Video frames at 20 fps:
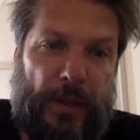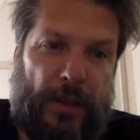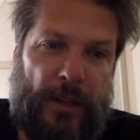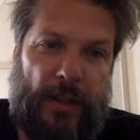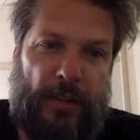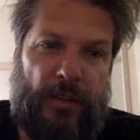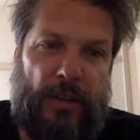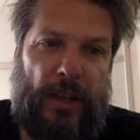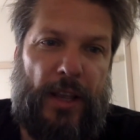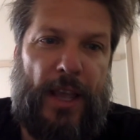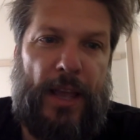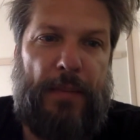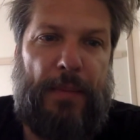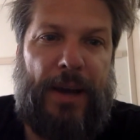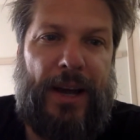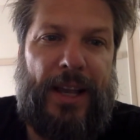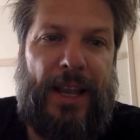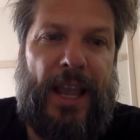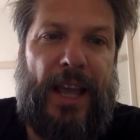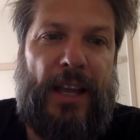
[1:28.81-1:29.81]
it's a M
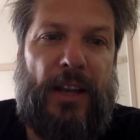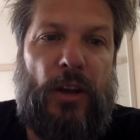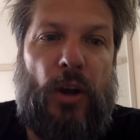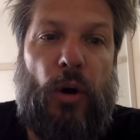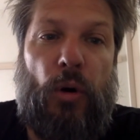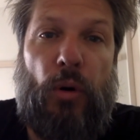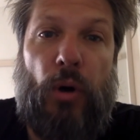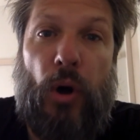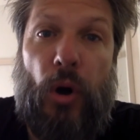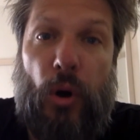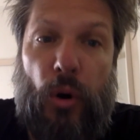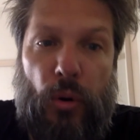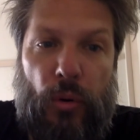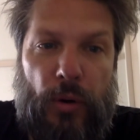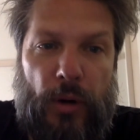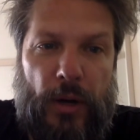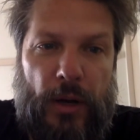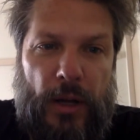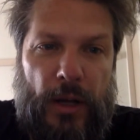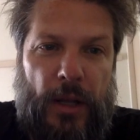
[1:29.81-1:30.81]
I N O O,